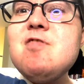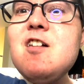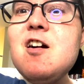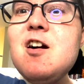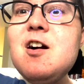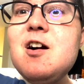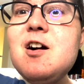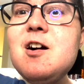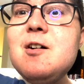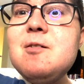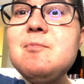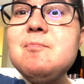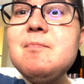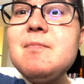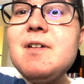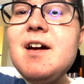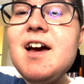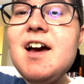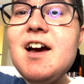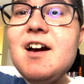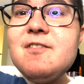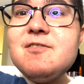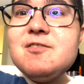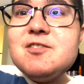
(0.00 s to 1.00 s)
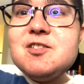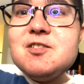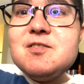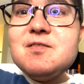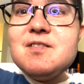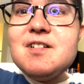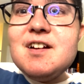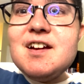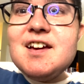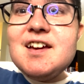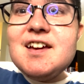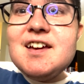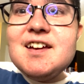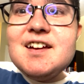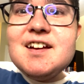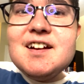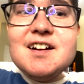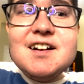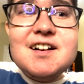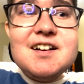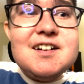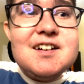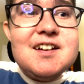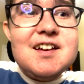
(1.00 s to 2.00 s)
um, after a,
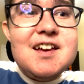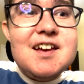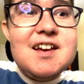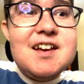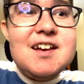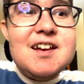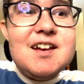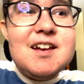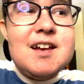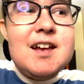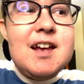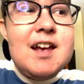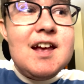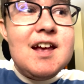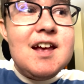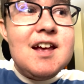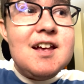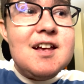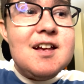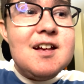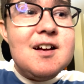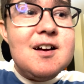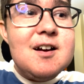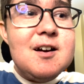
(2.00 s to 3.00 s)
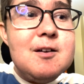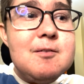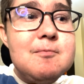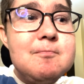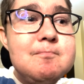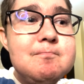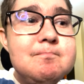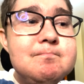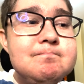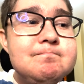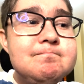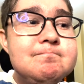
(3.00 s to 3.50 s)
uh, a, a, um,